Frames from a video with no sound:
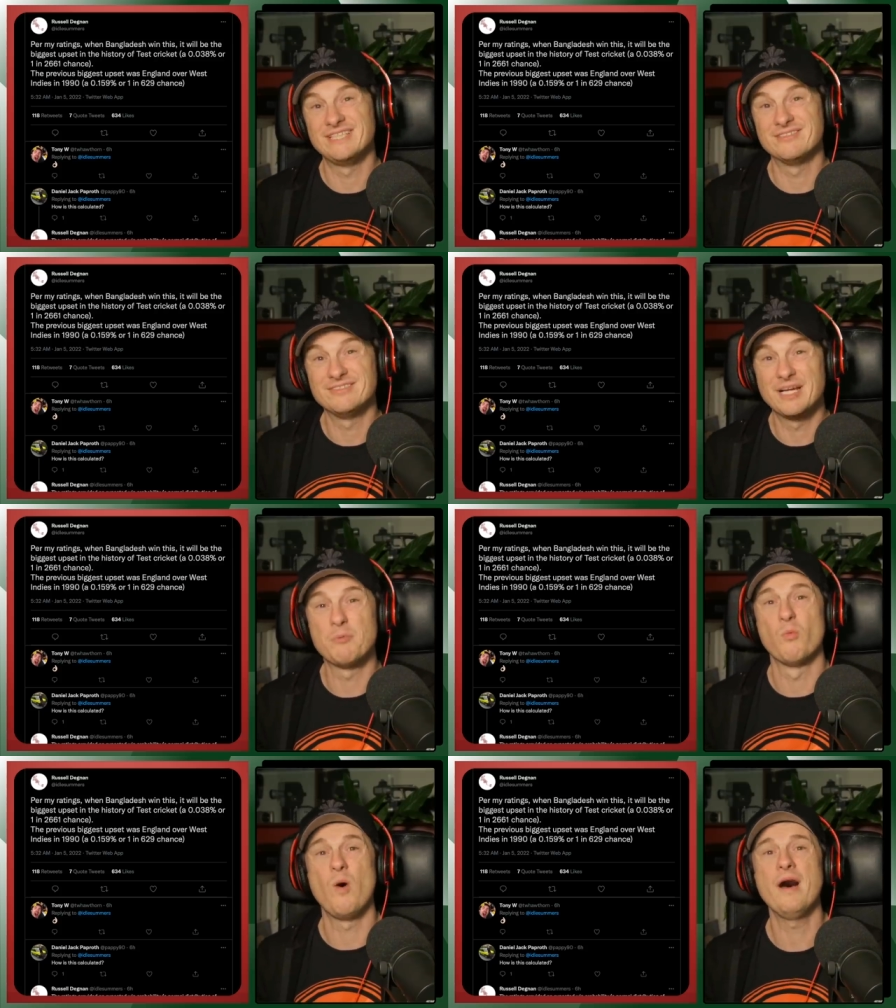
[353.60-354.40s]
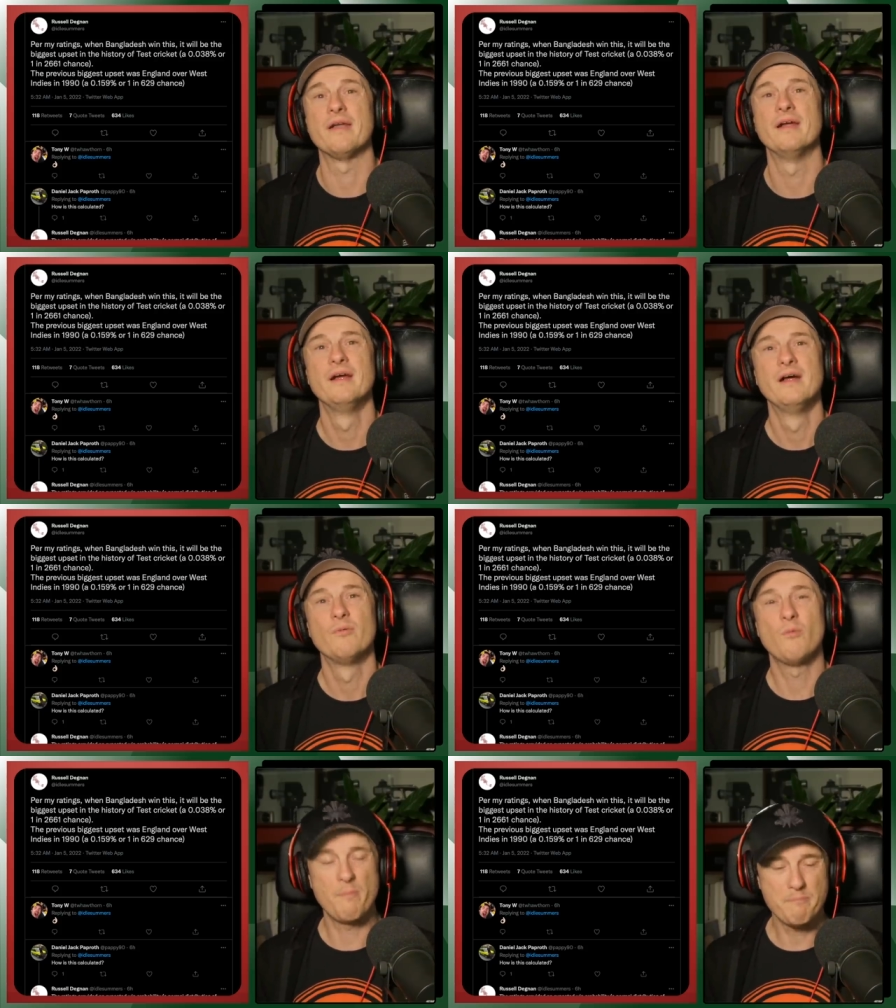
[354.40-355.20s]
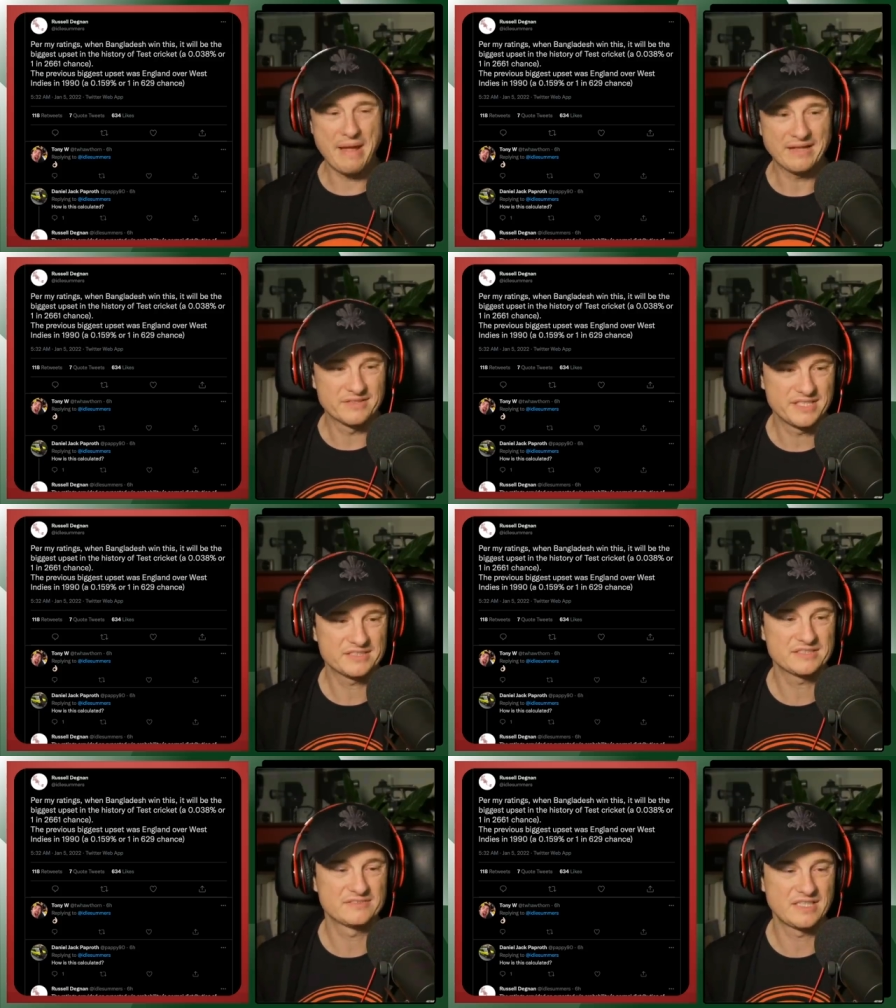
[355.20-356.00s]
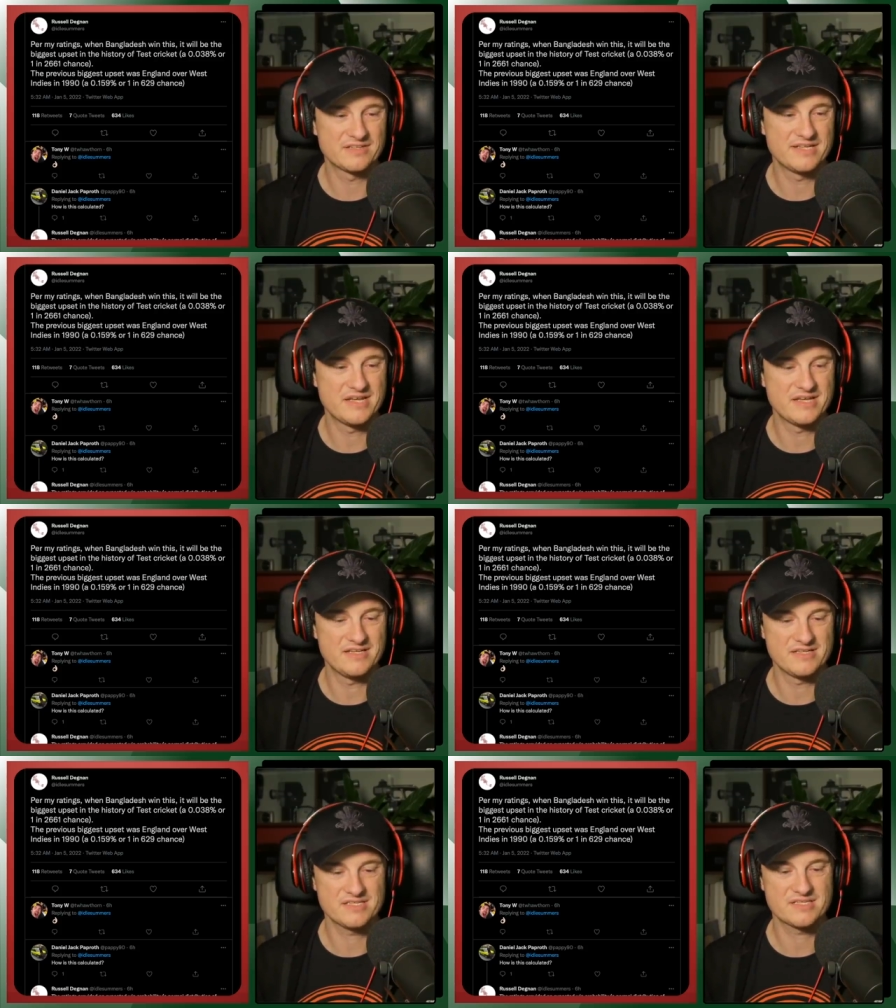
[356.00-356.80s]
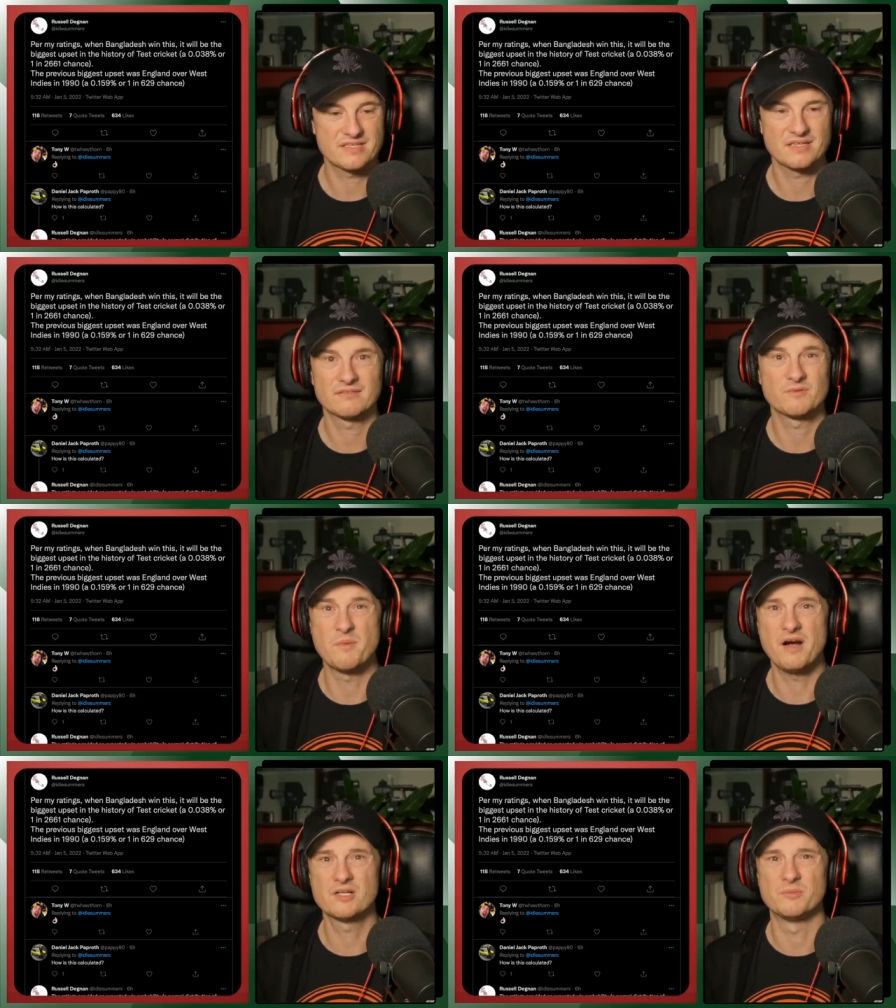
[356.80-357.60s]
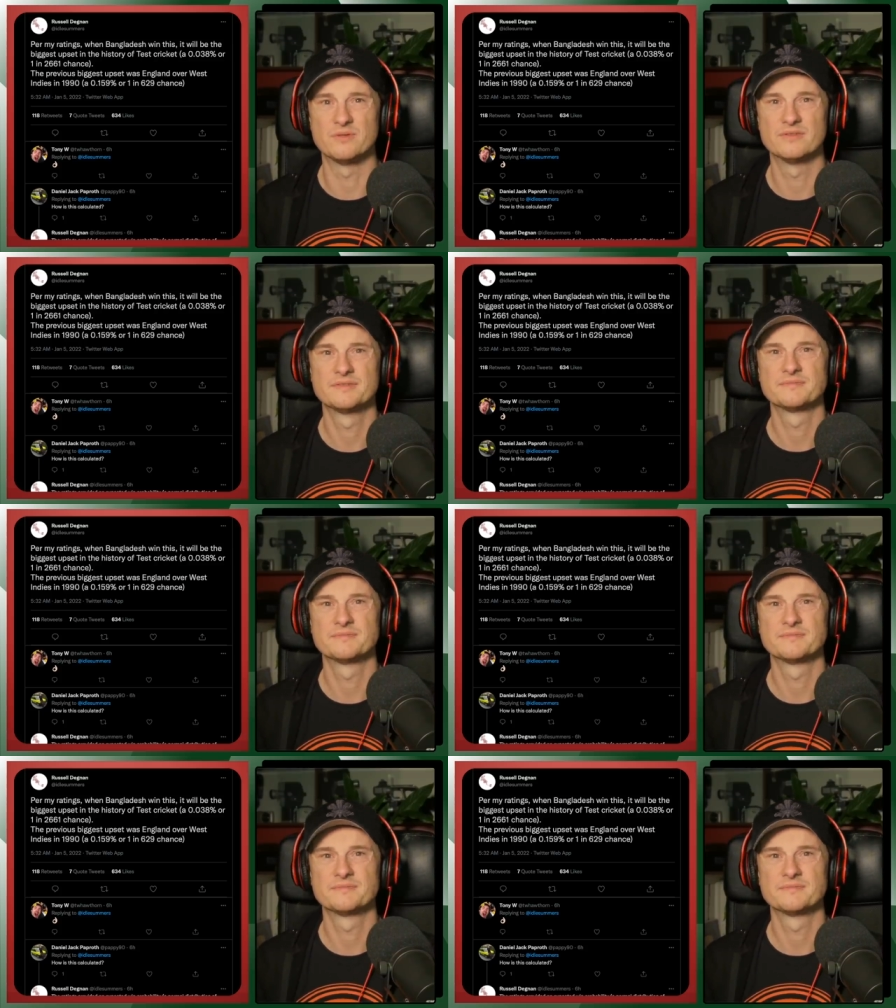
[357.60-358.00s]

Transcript: you know, number one. What Bangladesh has done here is remarkable.